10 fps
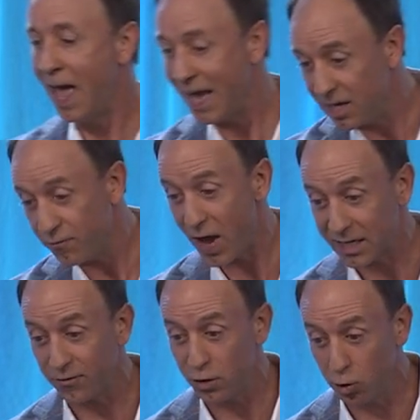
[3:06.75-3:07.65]
And in
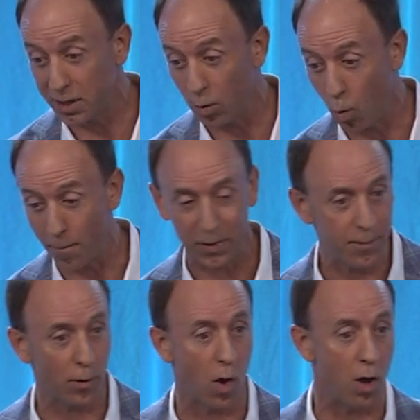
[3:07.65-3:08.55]
fact, if you look at what
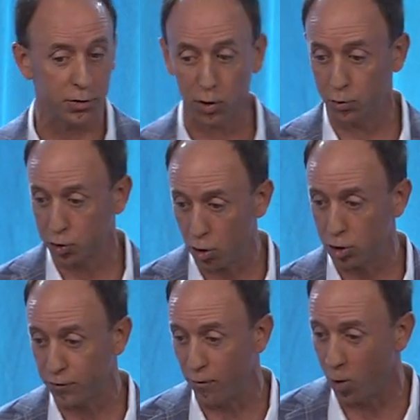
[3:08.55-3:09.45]
people also
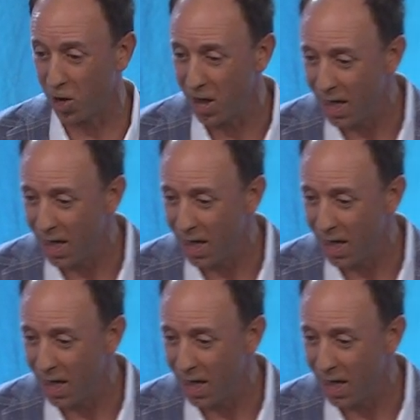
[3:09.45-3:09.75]
search for,